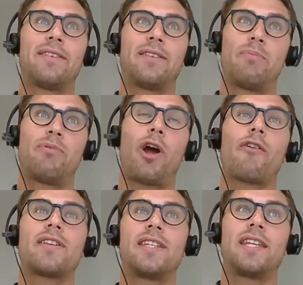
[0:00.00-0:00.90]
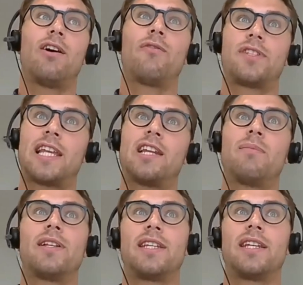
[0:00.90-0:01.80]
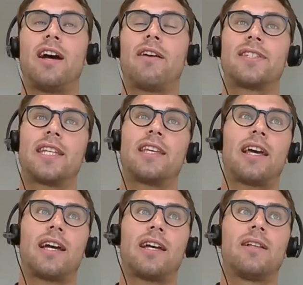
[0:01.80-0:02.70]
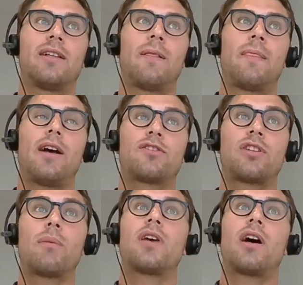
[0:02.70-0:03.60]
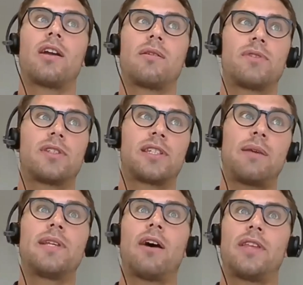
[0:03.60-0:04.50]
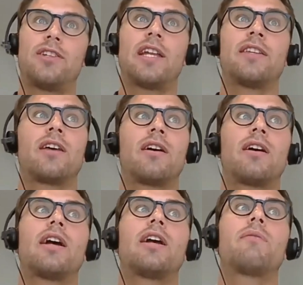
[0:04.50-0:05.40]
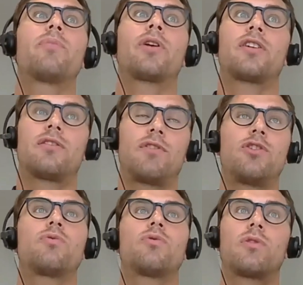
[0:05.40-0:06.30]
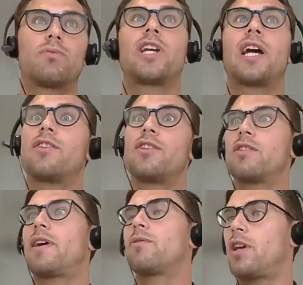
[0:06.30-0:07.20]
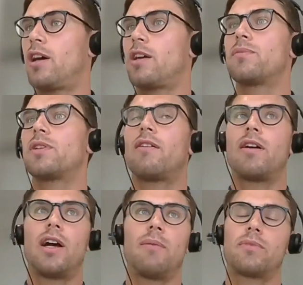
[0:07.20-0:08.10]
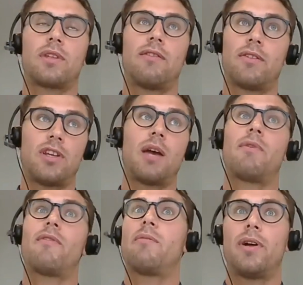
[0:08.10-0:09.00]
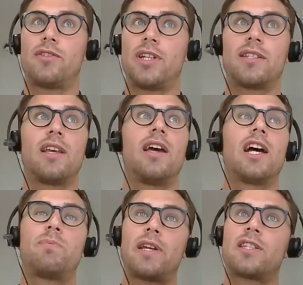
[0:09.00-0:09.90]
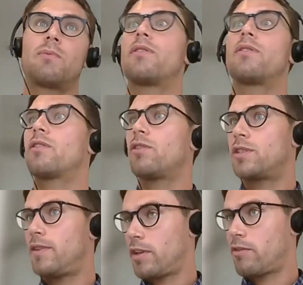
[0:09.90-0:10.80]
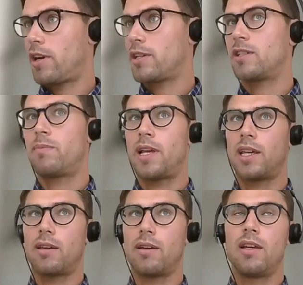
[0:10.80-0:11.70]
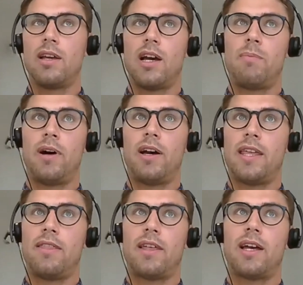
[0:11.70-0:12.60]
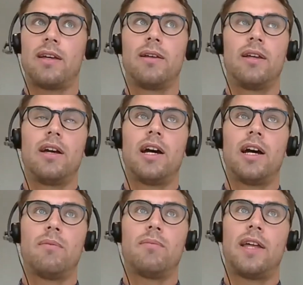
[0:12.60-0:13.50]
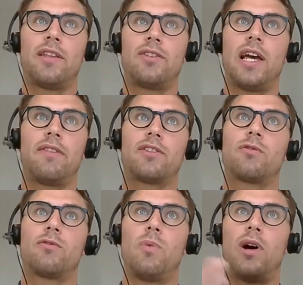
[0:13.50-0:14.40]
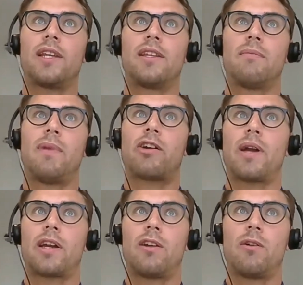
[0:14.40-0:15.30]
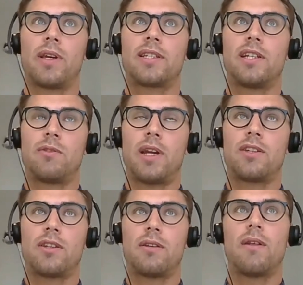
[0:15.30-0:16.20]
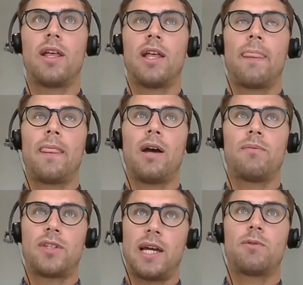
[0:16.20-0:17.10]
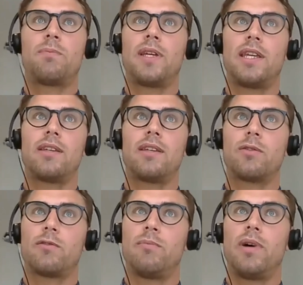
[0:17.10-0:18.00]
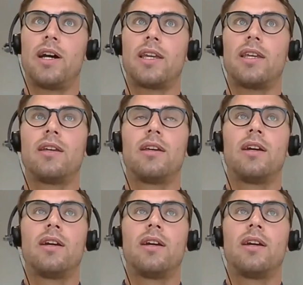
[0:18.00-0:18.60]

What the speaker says: the priority of sustainability, I've seen that sometimes slip down the agenda because of usual challenges around around budgets, especially with the cost of living crisis playing a part in that, and the sort of wider macroeconomic situation. So that would be sort of my